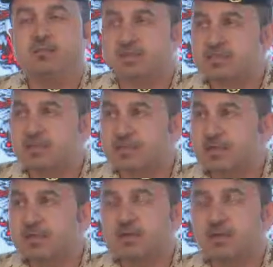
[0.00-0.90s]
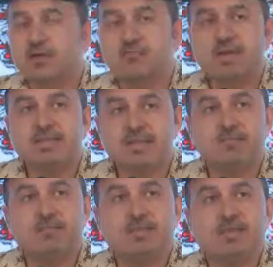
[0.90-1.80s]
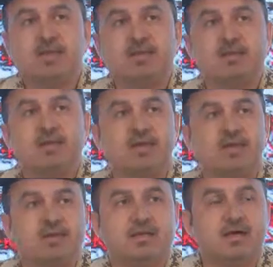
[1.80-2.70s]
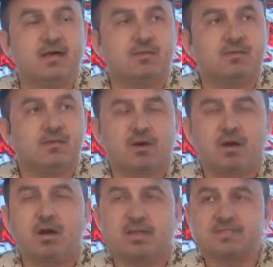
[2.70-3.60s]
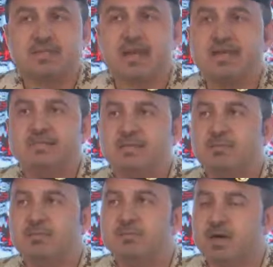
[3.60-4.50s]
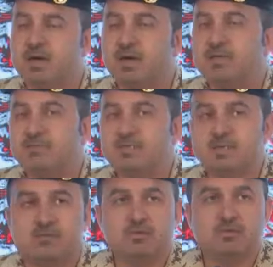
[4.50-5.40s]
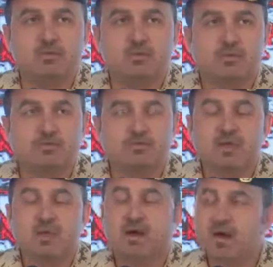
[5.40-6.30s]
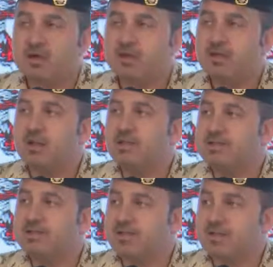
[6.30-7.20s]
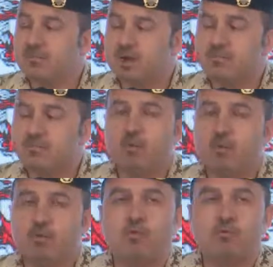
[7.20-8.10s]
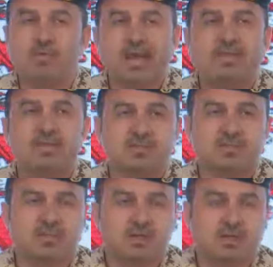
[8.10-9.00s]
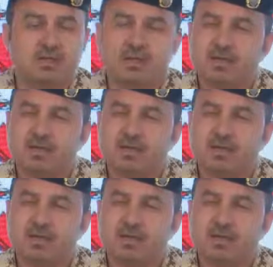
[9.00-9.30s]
or like staff or teachers, if you did not take the vaccine for whatever reason, please consider it now.